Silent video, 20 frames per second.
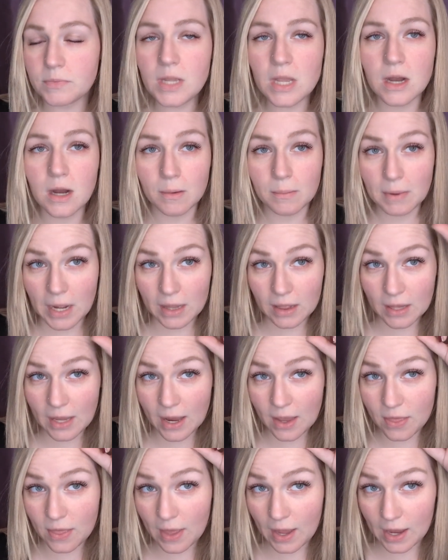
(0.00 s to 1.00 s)
I
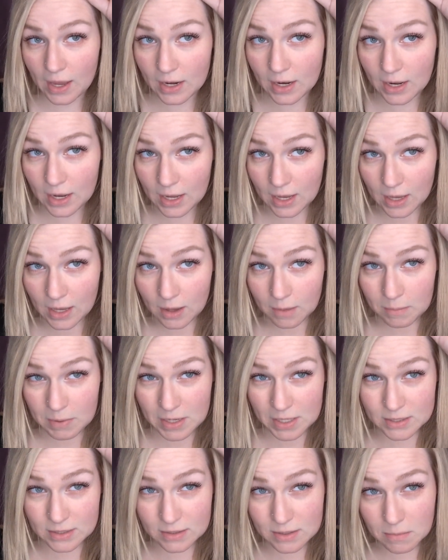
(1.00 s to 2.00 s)
like that
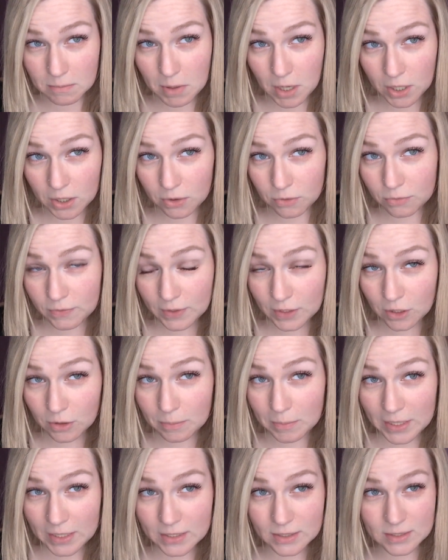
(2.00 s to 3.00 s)
because it's a
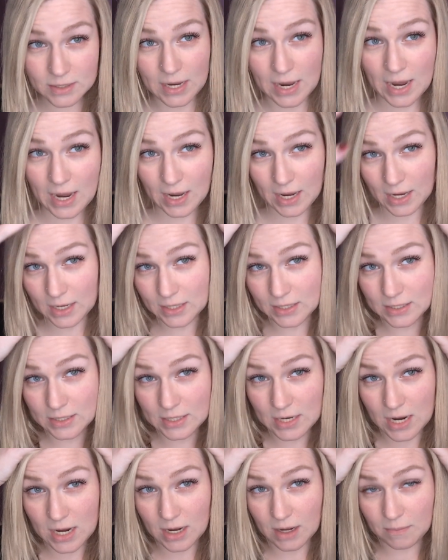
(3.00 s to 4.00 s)
monofilament and
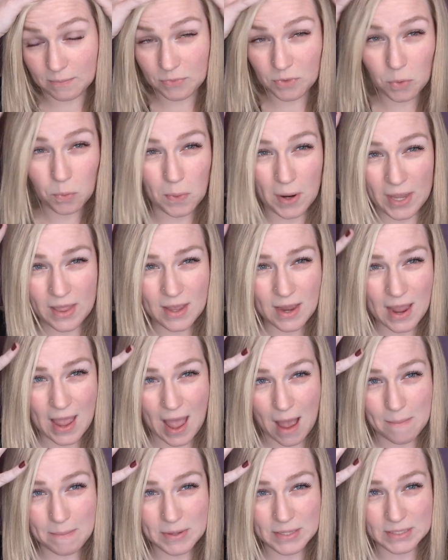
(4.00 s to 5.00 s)
the way the
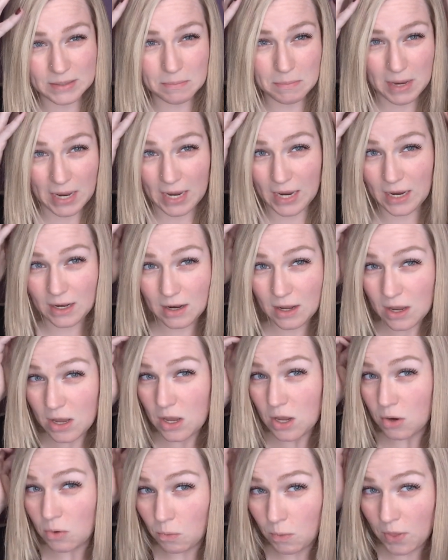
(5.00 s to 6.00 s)
cap is made
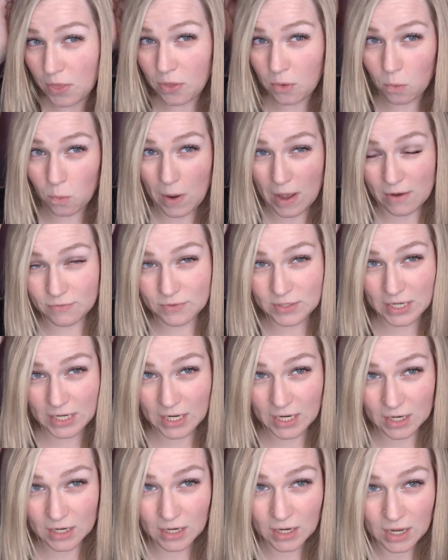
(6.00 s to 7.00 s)
with the
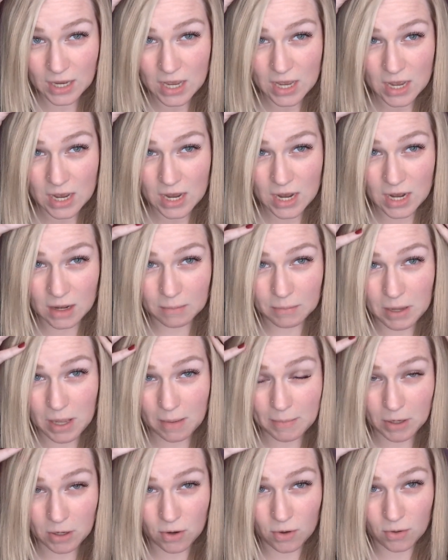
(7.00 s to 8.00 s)
wefting
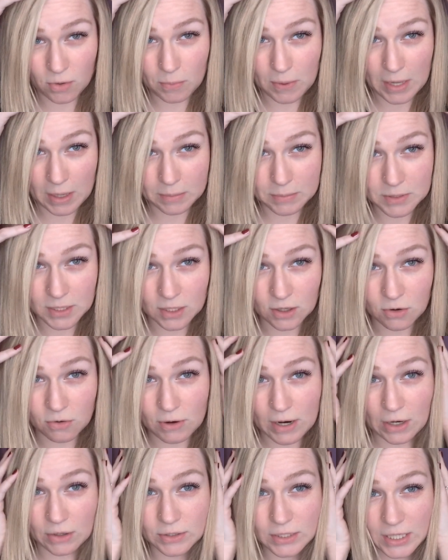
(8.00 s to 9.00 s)
coming all the way up to the
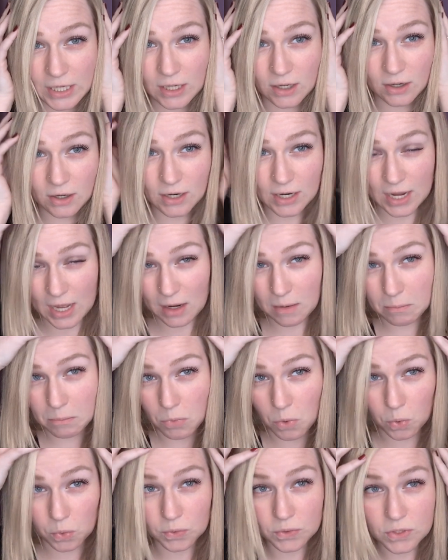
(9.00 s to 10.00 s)
crown here, it kind of
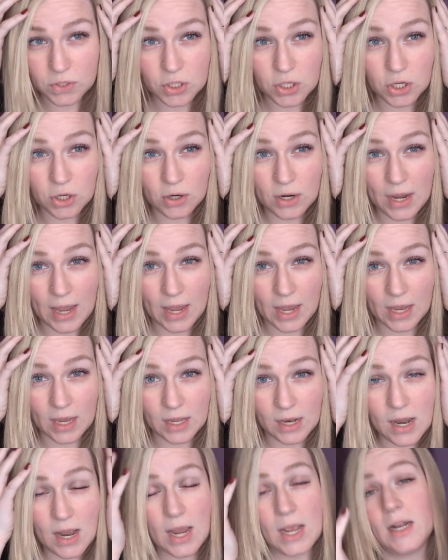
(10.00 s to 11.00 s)
molds to your
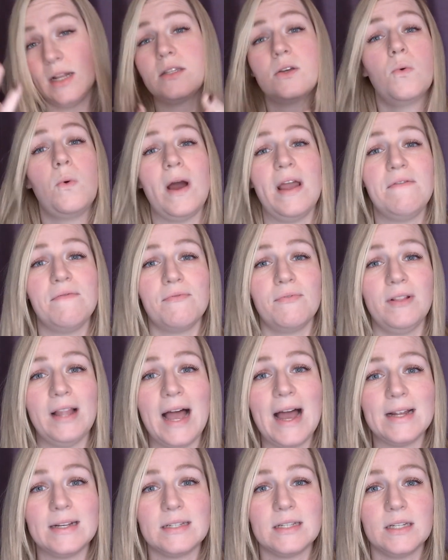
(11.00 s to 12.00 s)
head and it's quite
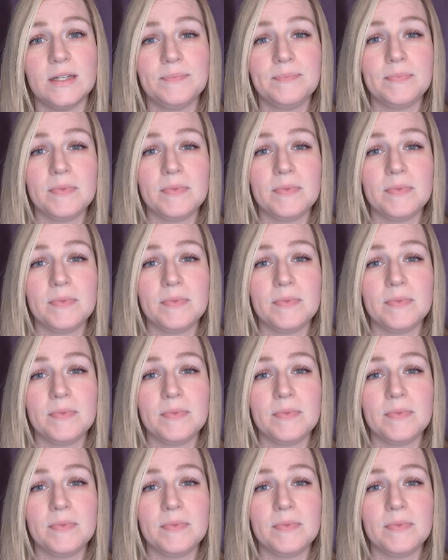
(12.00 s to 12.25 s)
flat.